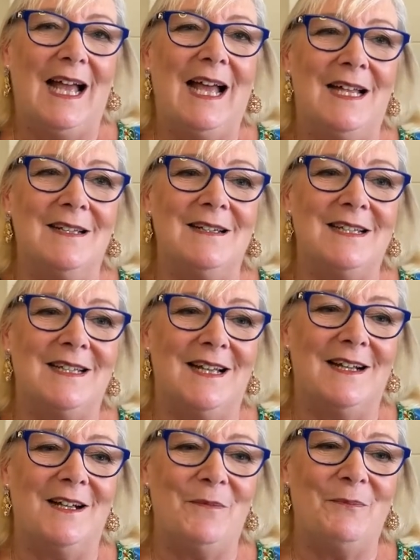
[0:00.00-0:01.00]
and
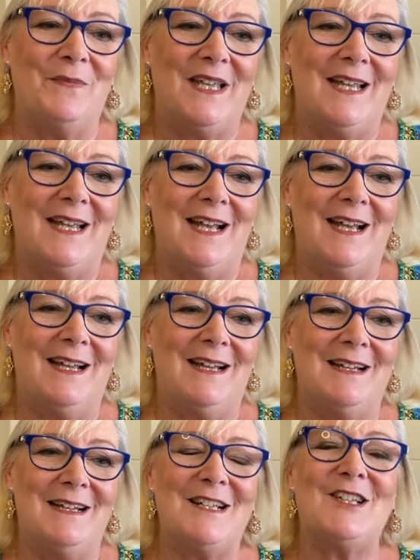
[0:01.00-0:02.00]

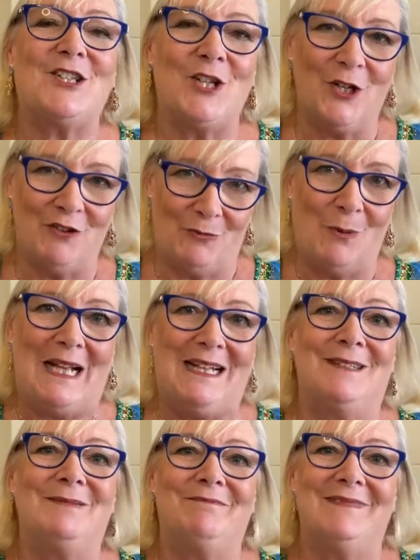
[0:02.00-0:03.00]
serve
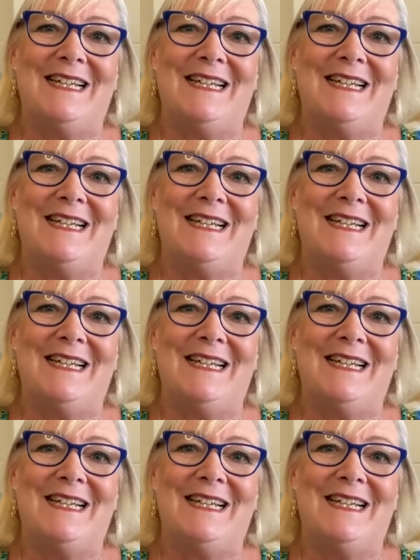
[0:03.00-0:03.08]
well.